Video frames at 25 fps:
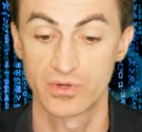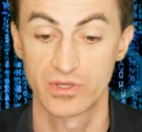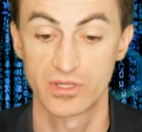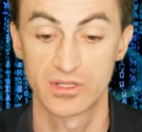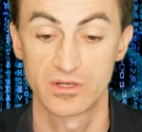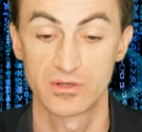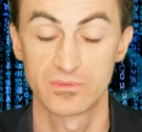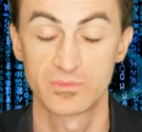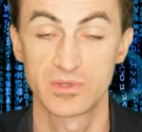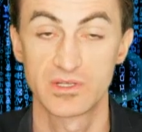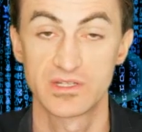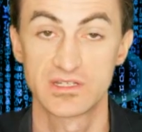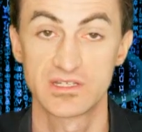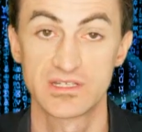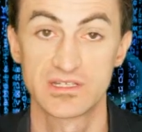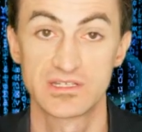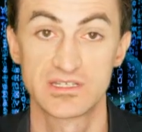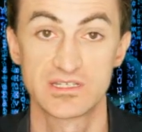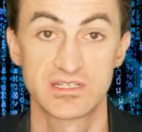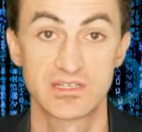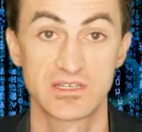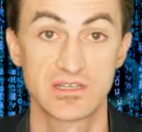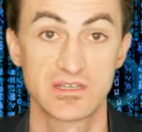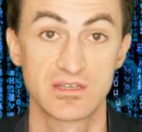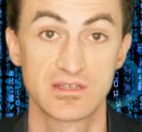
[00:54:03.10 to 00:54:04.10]

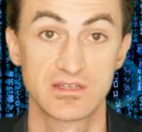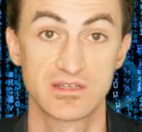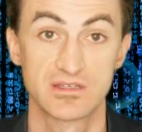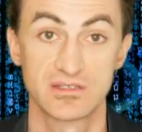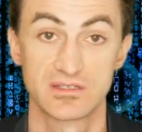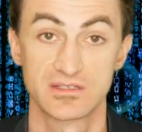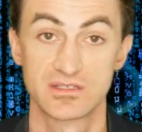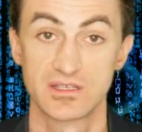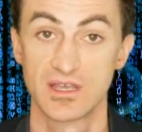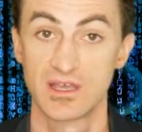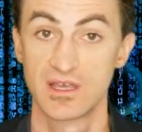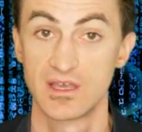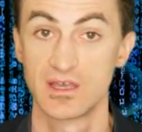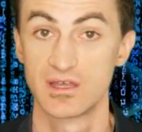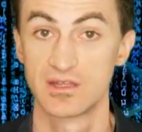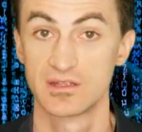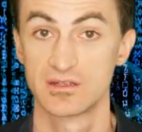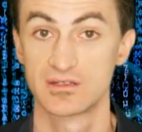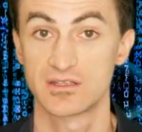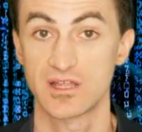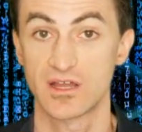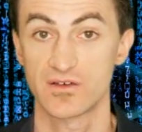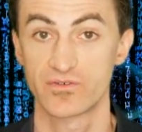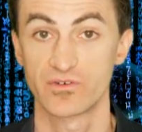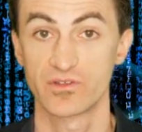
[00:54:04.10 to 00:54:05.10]
BTC is
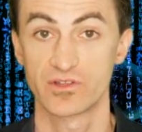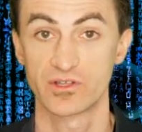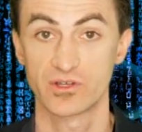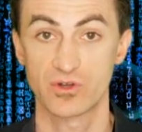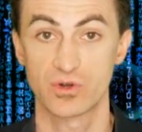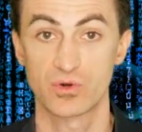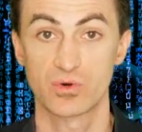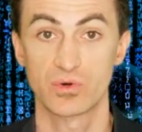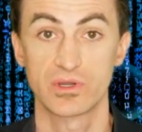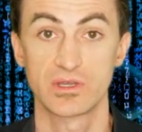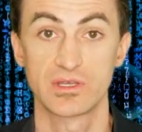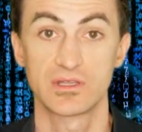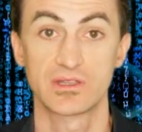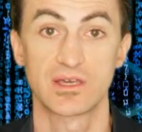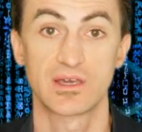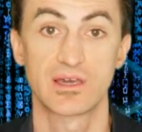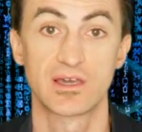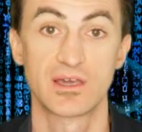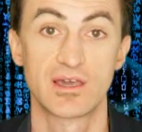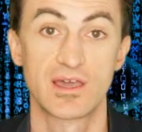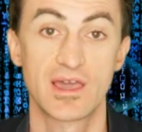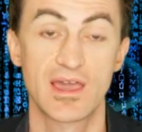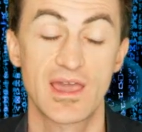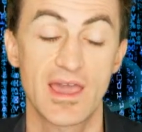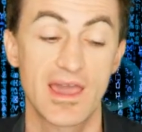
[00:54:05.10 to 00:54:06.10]
definitely the coin that
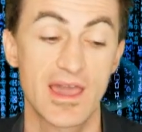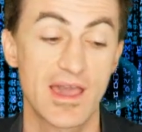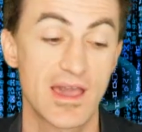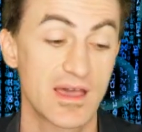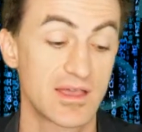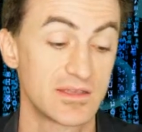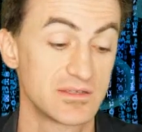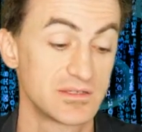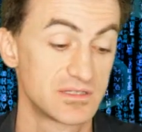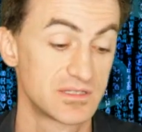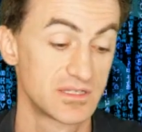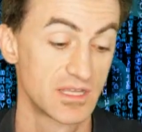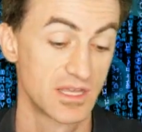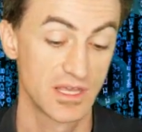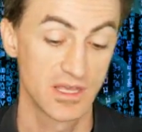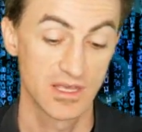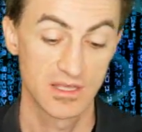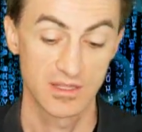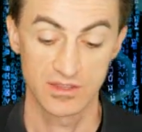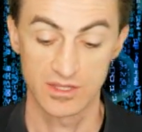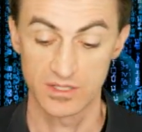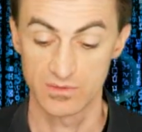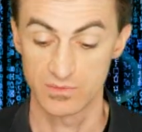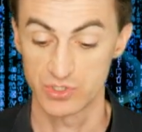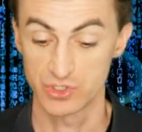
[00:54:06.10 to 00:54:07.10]
has the
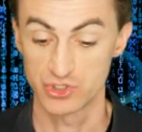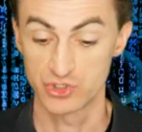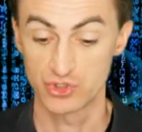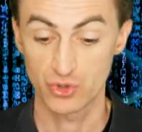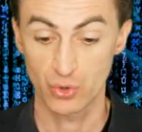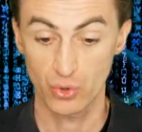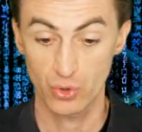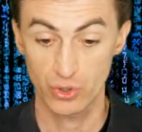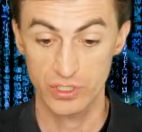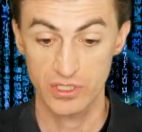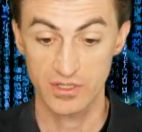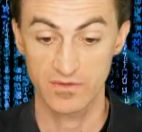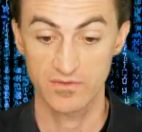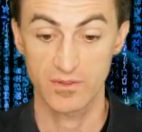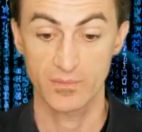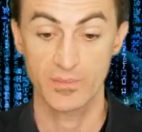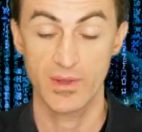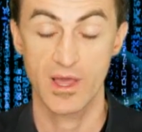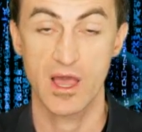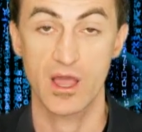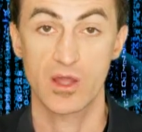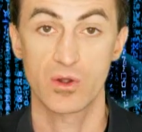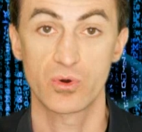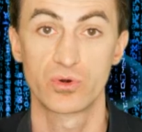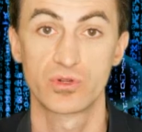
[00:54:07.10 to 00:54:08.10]
majority of the
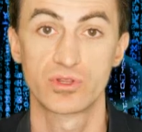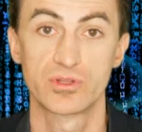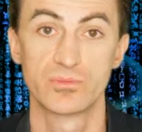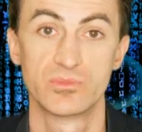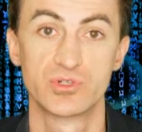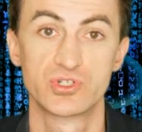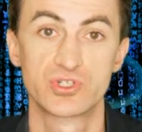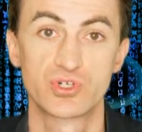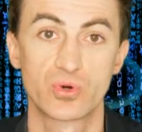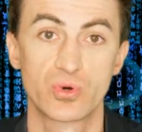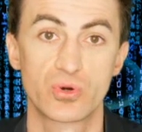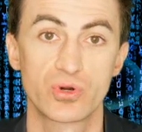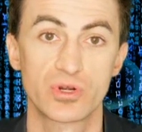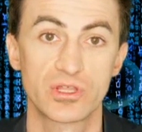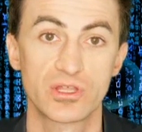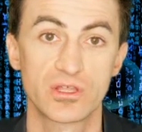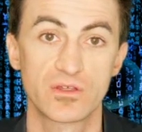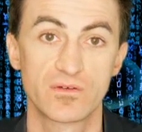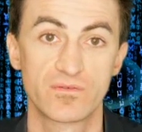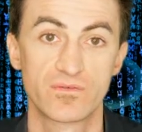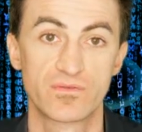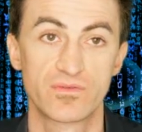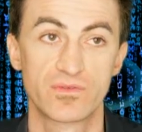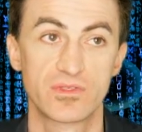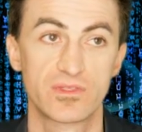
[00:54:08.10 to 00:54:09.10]
power, the majority of
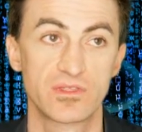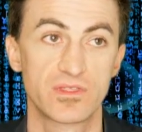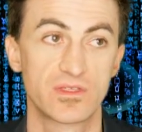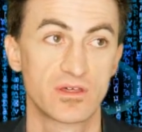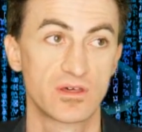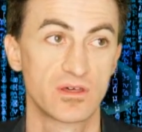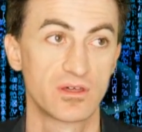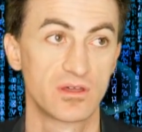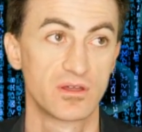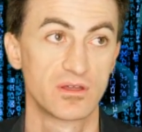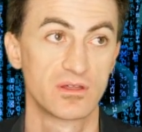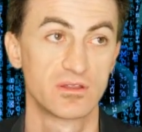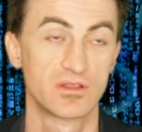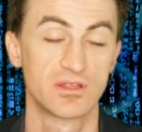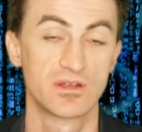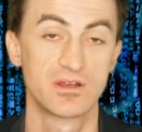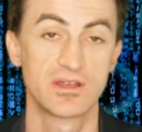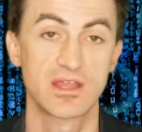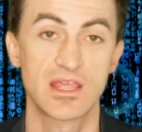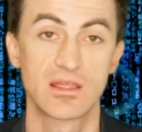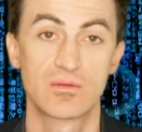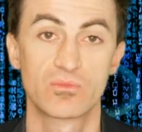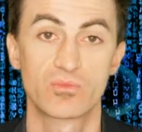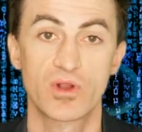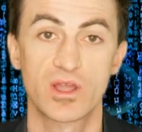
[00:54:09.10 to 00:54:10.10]
the
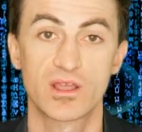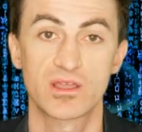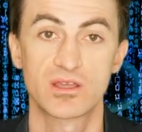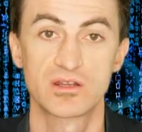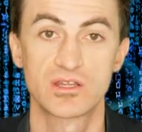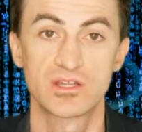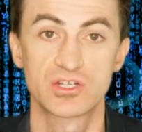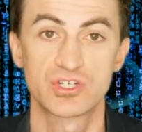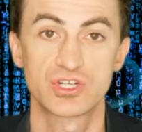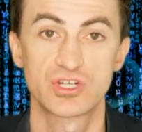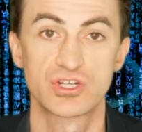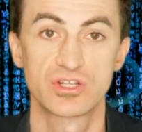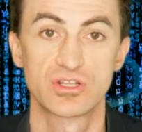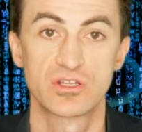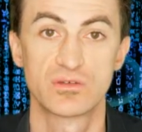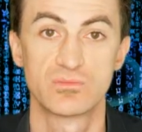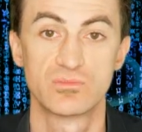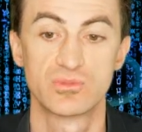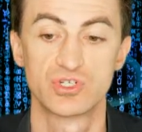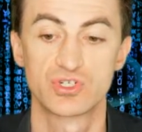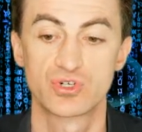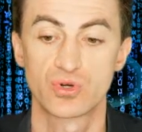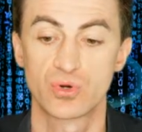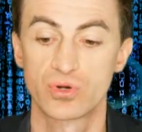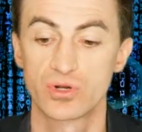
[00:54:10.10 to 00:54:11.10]
name recognition, the
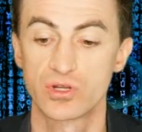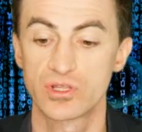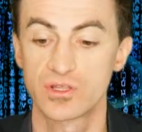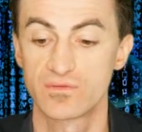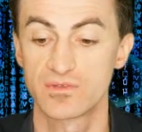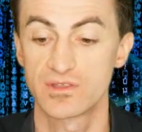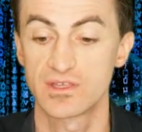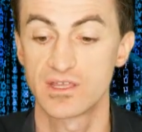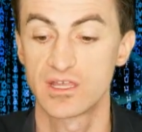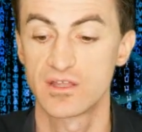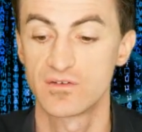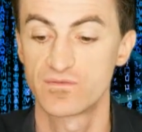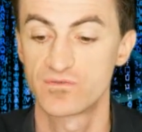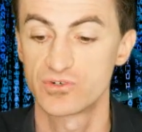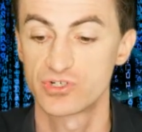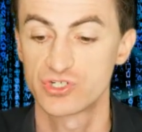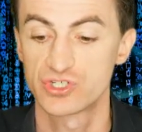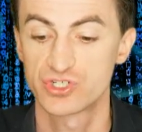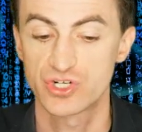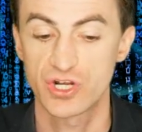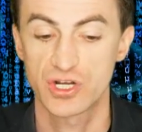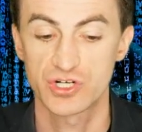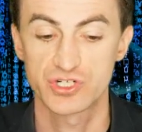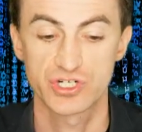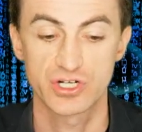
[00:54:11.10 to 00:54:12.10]
majority of the
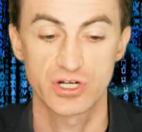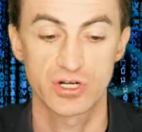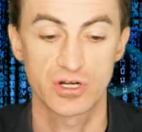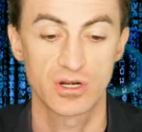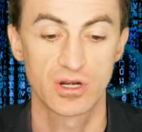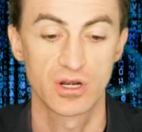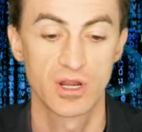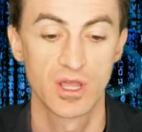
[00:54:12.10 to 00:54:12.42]
infrastructure.